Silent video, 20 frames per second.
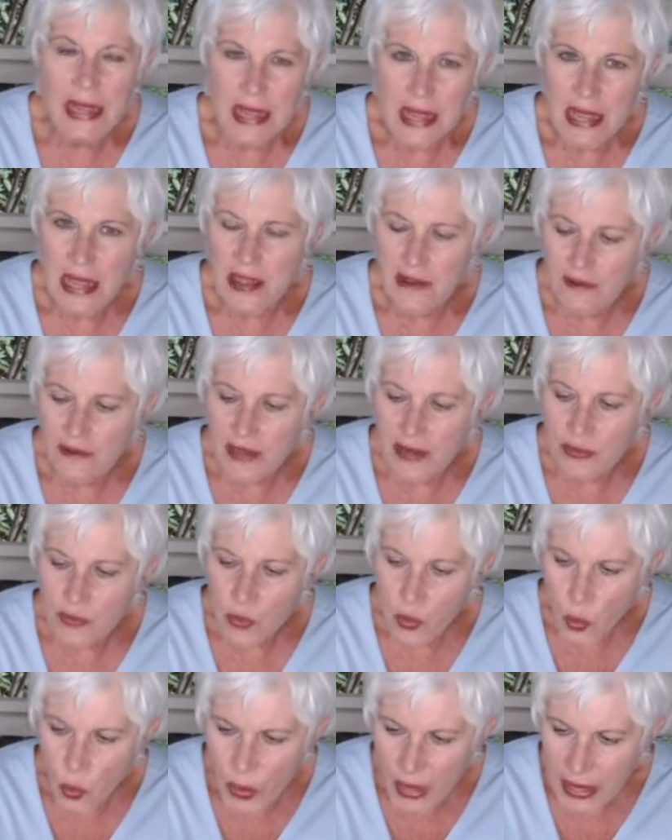
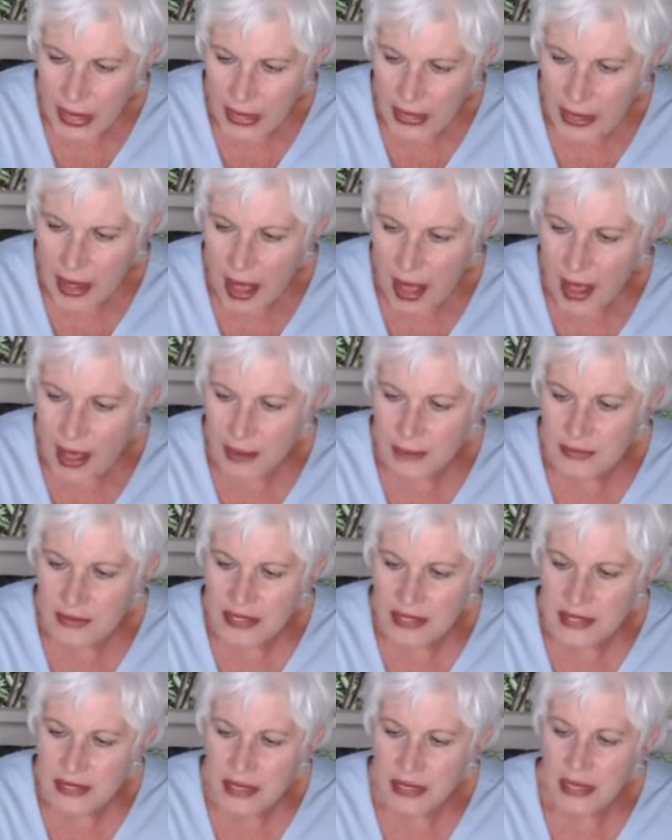Even when it
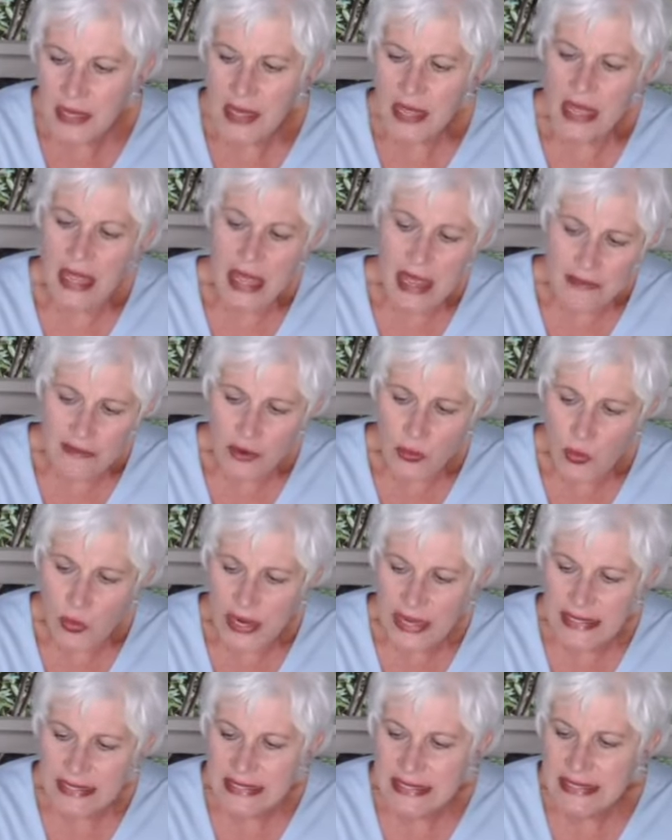comes even
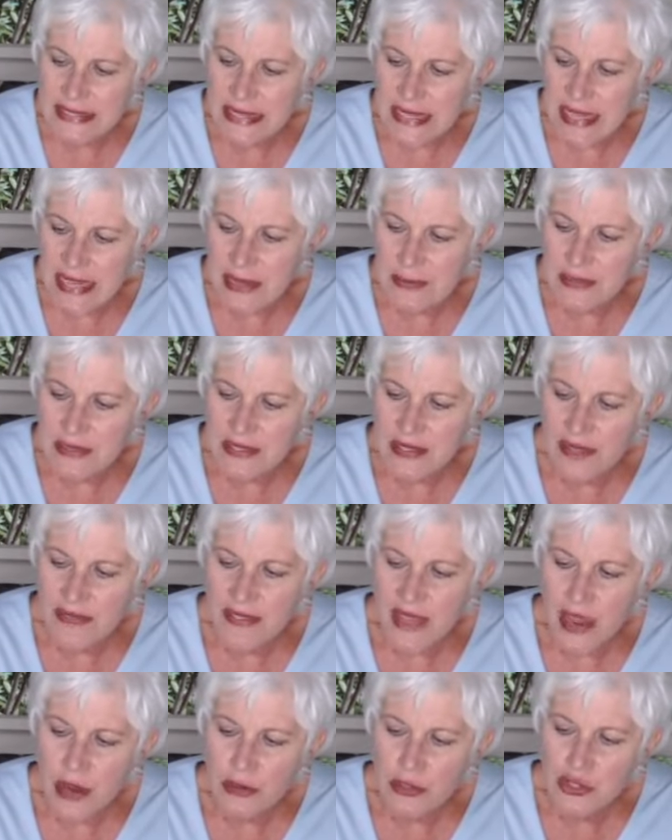when it seems that
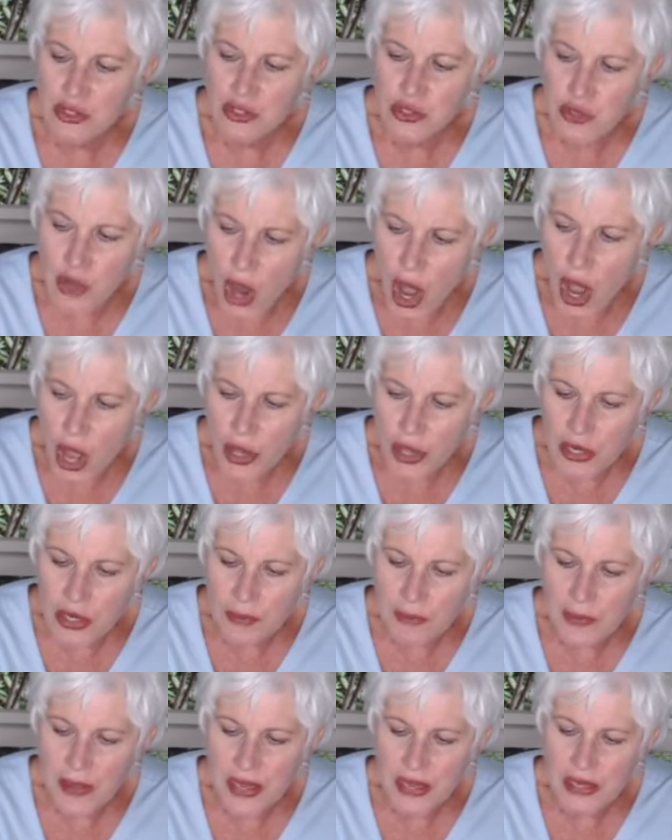they are strong on
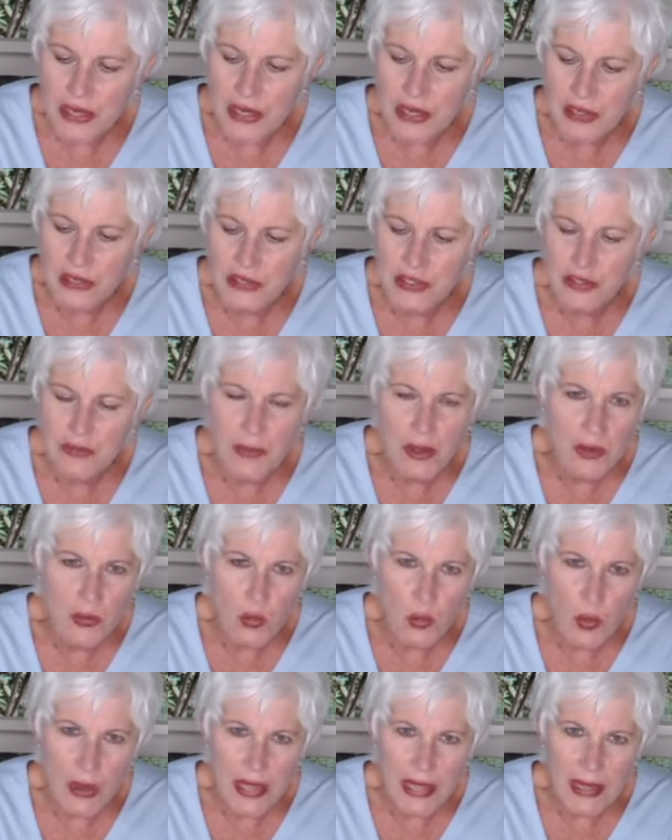opinions but
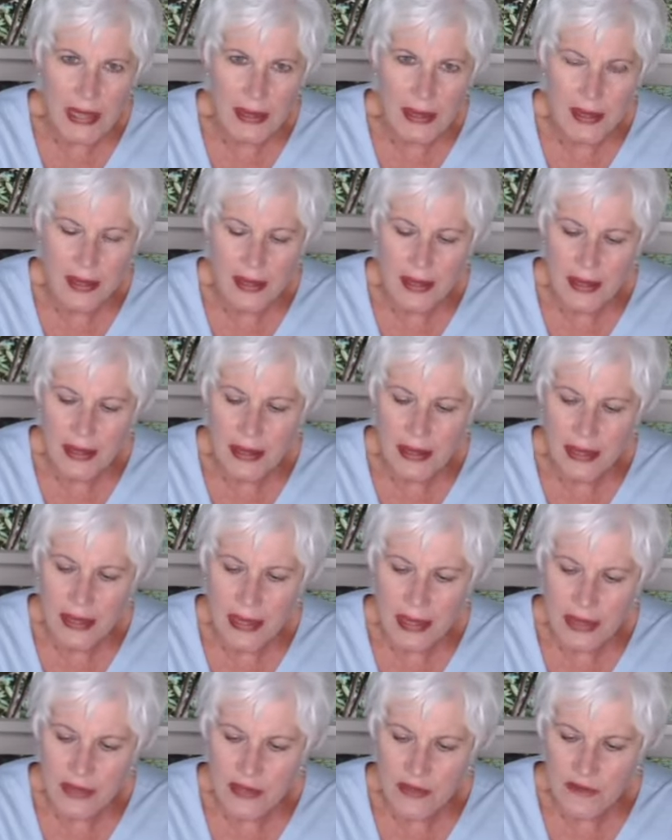weak
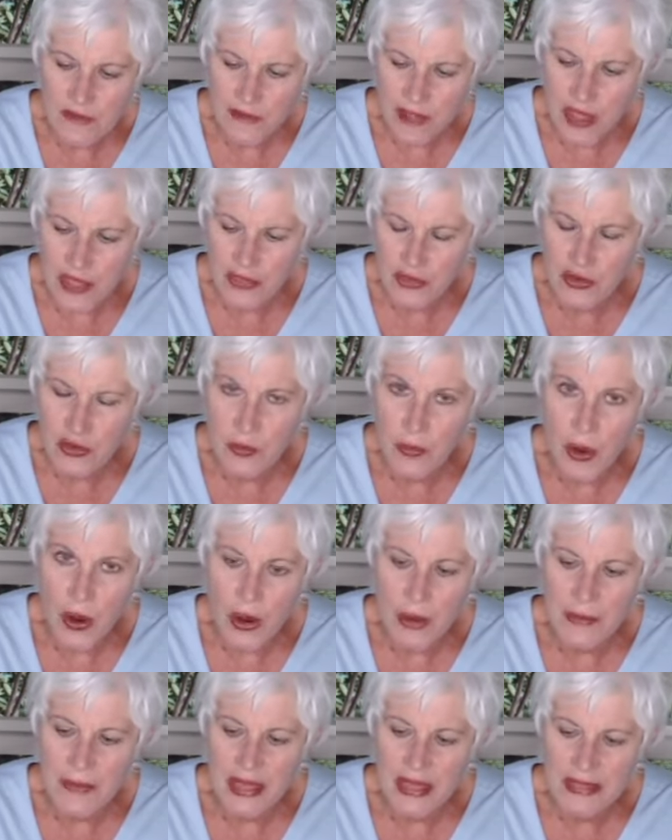in the faith
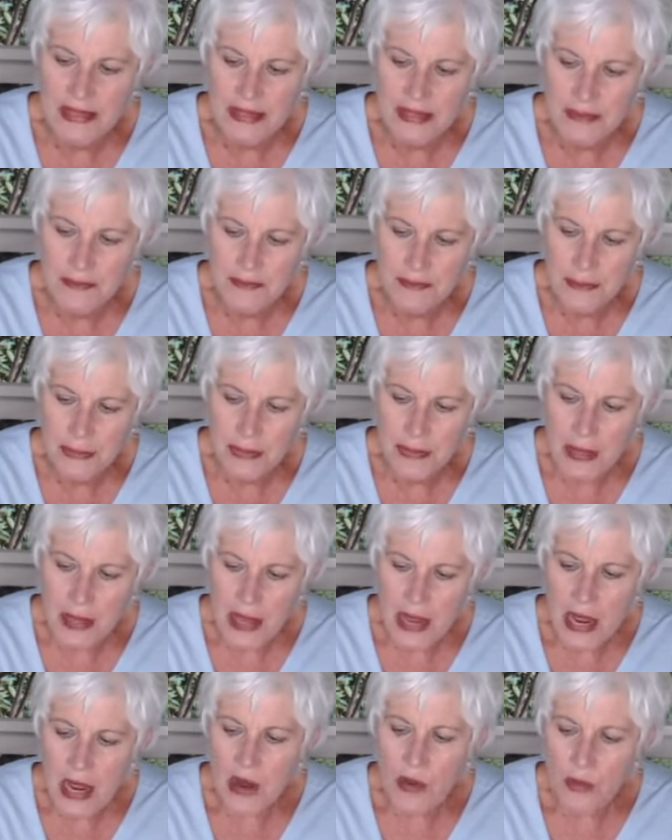department.
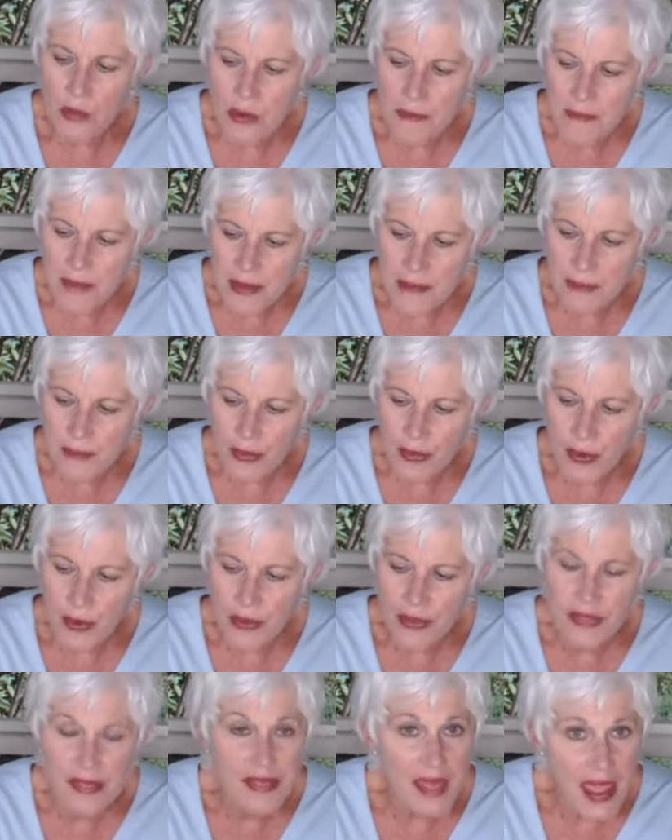
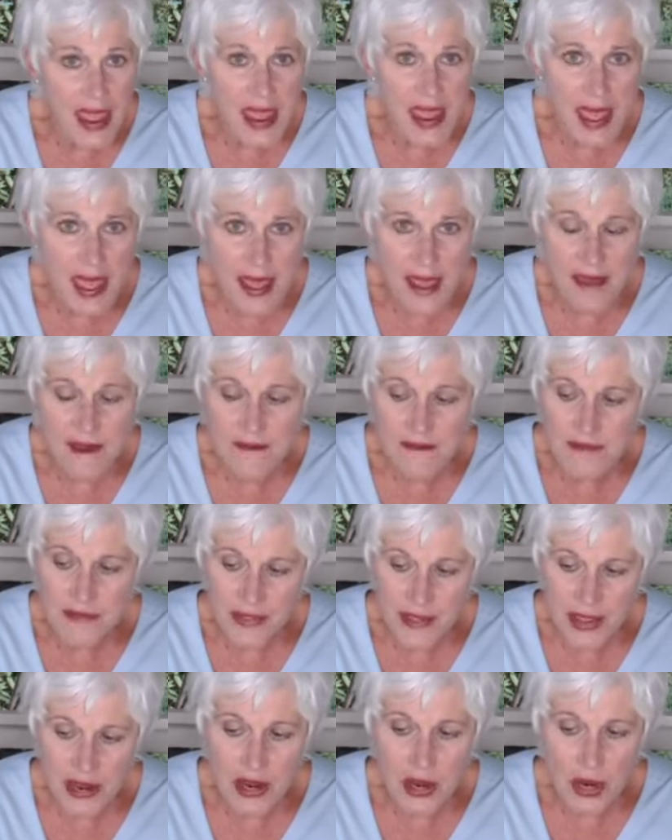Remember, they have
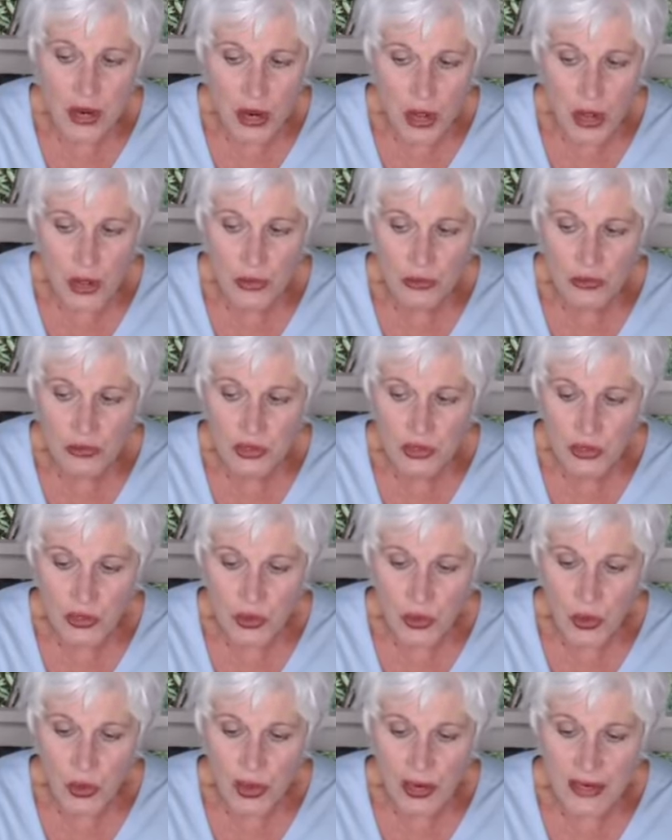their own
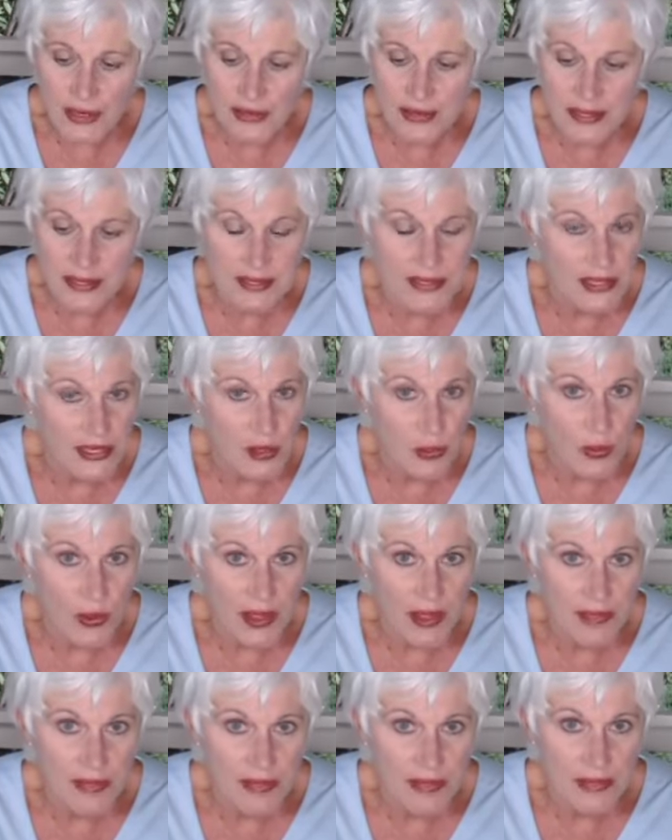story to deal
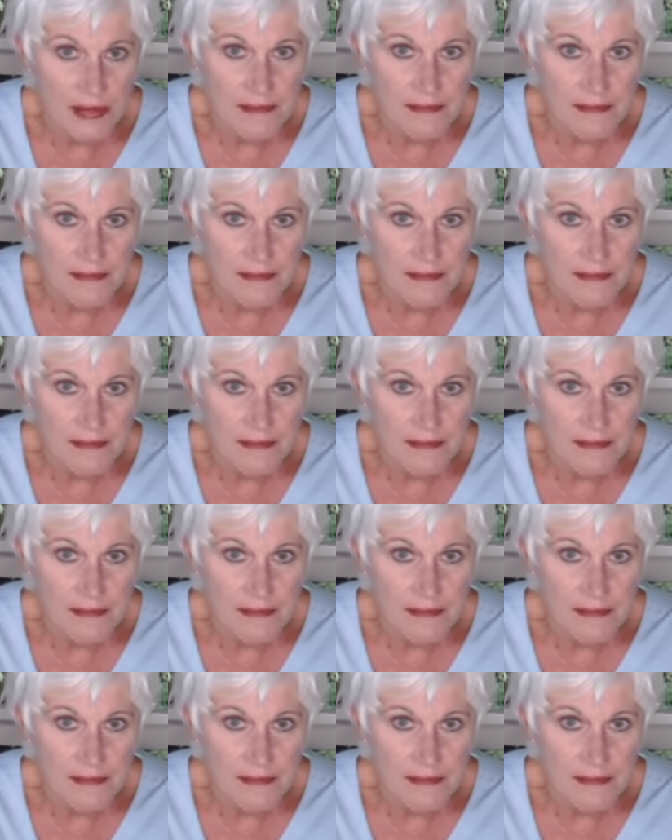with.